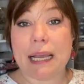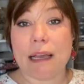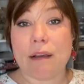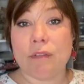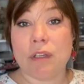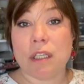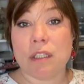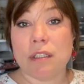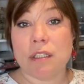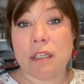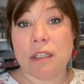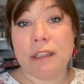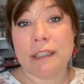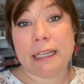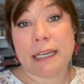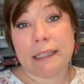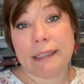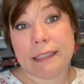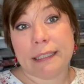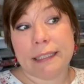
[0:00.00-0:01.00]
have not done
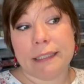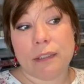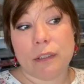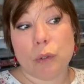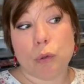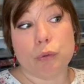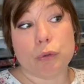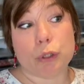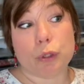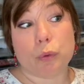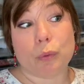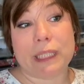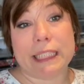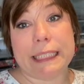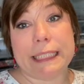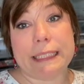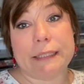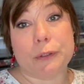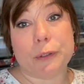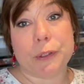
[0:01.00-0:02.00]
that in over 20
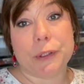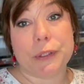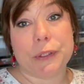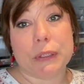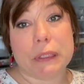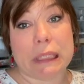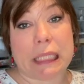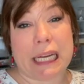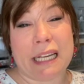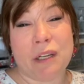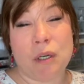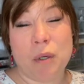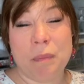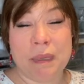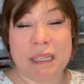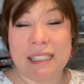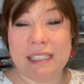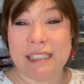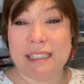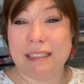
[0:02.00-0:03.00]
years. I hope
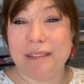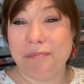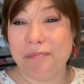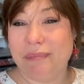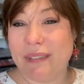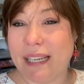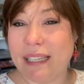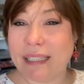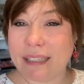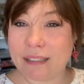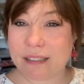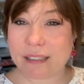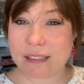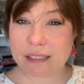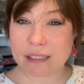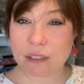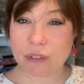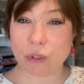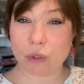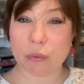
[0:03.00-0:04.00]
I can
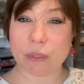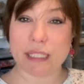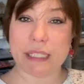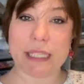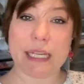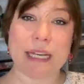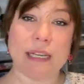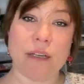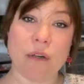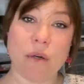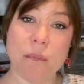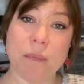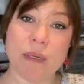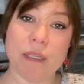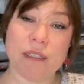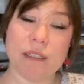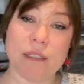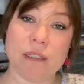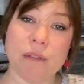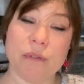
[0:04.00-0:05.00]
still do it. I hope I
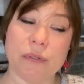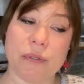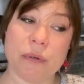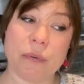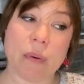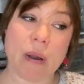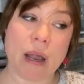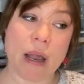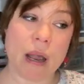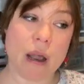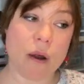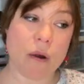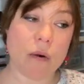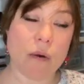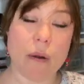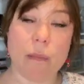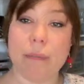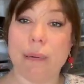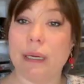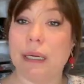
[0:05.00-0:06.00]
still know
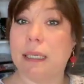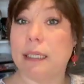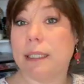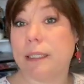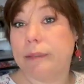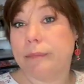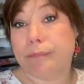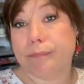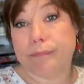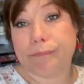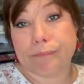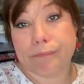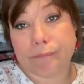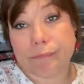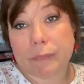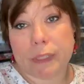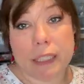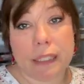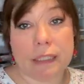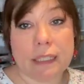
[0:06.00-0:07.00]
how, but
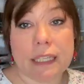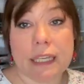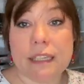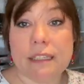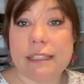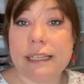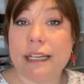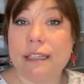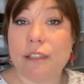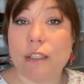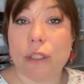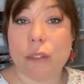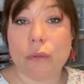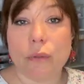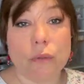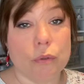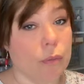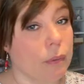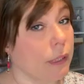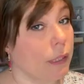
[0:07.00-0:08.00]
in case I
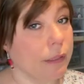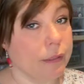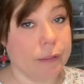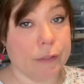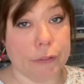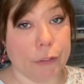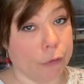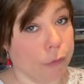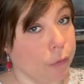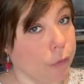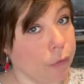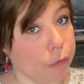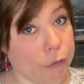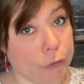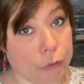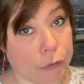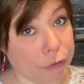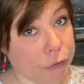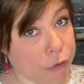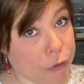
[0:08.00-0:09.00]
don't, well, you know,
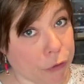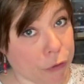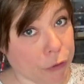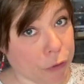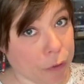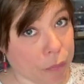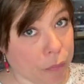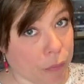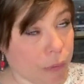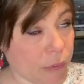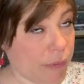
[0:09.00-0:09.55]
YouTube